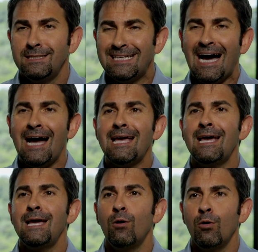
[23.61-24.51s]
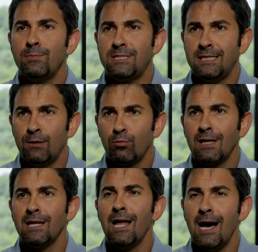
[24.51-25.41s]
The IAOMT
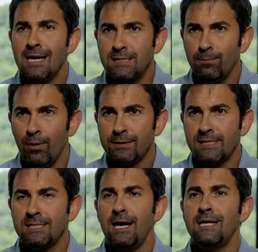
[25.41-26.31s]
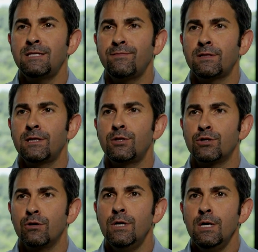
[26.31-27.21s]
relies upon the scientific
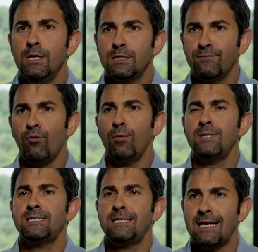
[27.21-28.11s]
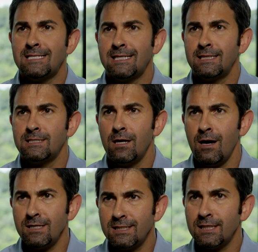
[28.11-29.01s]
literature to form its stance that the
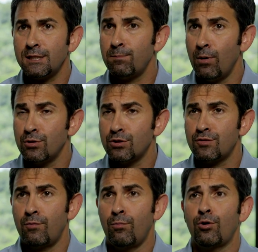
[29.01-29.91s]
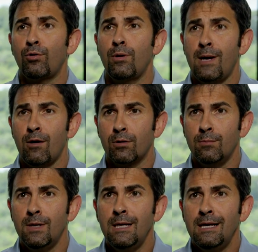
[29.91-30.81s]
toxic exposures from mercury
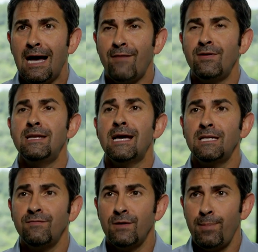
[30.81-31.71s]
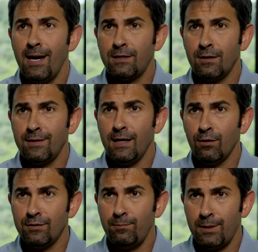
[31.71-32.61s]
amalgam have a negative impact on the
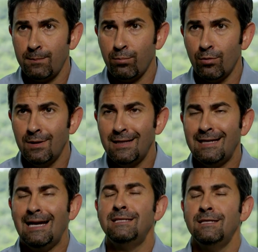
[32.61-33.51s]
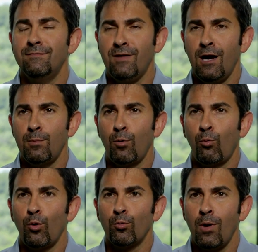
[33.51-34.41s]
health of people and the environment
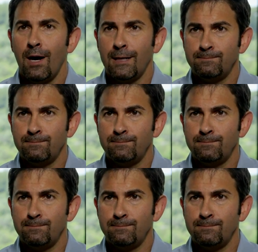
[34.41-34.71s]
worldwide.